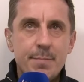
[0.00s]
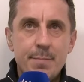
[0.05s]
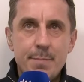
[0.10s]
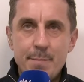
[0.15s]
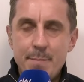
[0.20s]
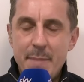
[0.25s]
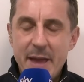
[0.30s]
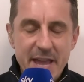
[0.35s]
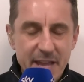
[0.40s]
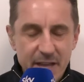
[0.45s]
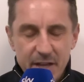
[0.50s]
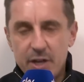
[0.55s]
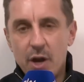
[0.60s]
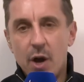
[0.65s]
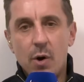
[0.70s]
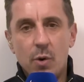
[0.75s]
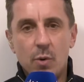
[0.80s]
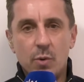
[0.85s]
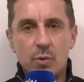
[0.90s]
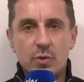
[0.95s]
make
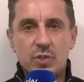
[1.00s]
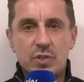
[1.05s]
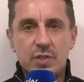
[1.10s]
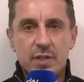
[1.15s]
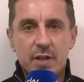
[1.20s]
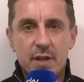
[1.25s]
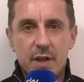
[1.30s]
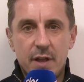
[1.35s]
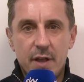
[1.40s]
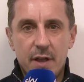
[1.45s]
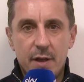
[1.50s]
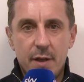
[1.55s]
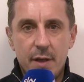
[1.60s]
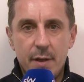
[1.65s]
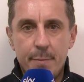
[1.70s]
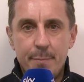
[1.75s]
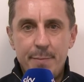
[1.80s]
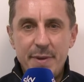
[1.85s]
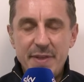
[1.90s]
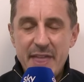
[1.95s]
goals,
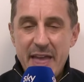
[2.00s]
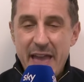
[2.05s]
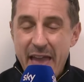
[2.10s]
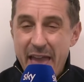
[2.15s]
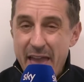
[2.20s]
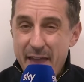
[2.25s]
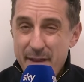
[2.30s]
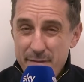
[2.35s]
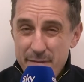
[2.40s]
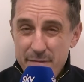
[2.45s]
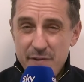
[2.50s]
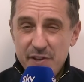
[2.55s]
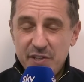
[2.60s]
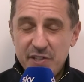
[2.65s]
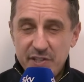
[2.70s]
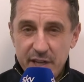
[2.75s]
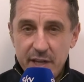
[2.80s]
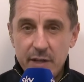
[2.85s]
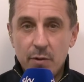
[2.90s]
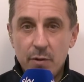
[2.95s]
be there every
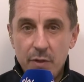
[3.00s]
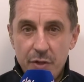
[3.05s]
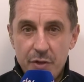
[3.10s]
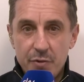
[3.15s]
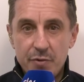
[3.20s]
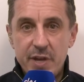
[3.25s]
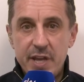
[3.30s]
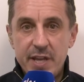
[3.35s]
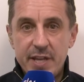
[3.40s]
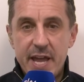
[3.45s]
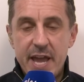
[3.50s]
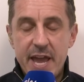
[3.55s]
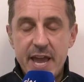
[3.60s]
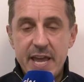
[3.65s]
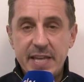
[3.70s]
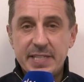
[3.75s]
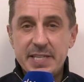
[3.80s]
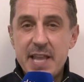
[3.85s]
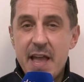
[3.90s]
single 3 days,